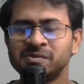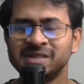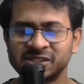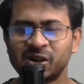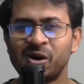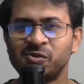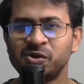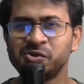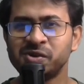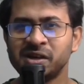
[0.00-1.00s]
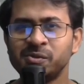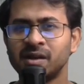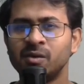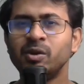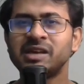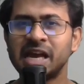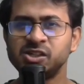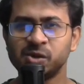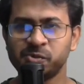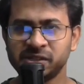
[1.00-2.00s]
That's all for today. We'll
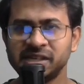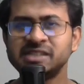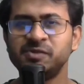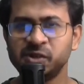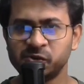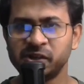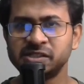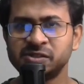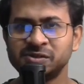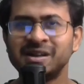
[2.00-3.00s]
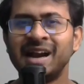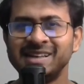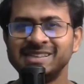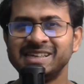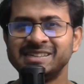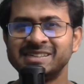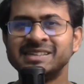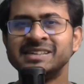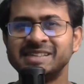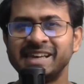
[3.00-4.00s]
catch you up with the next video very soon. Until then,
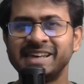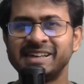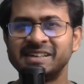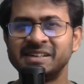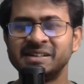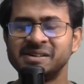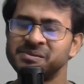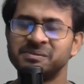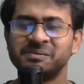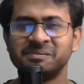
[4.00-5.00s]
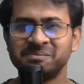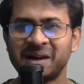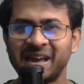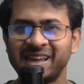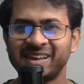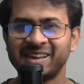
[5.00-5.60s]
take care. Bye.